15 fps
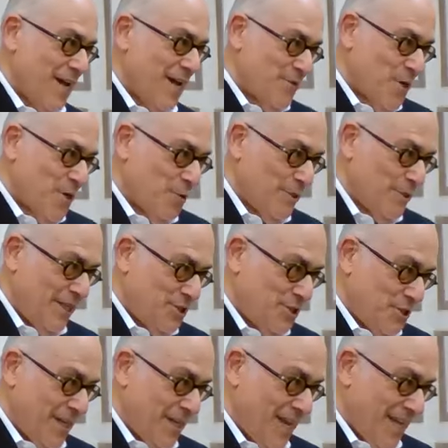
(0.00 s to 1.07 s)
I have to go
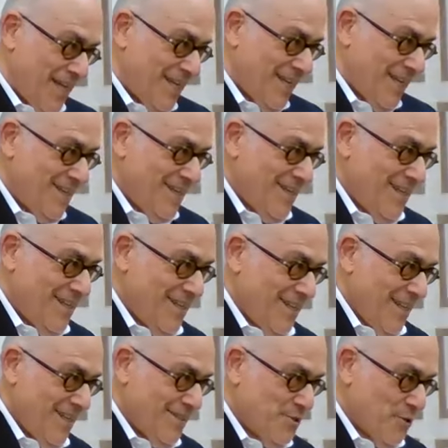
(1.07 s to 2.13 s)
teach tonight
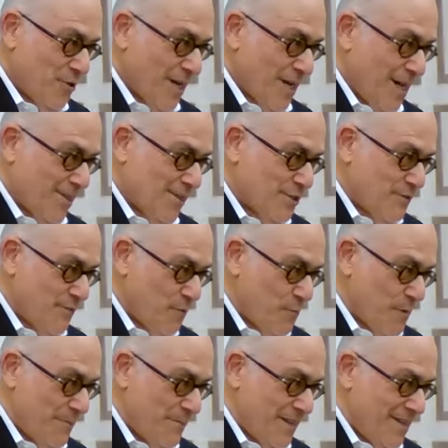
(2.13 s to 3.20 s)
at Stern College for
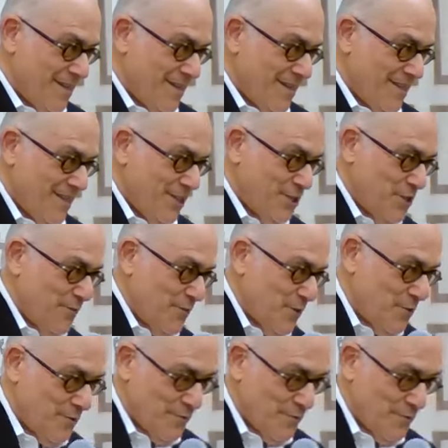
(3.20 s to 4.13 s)
Women in Yeshiva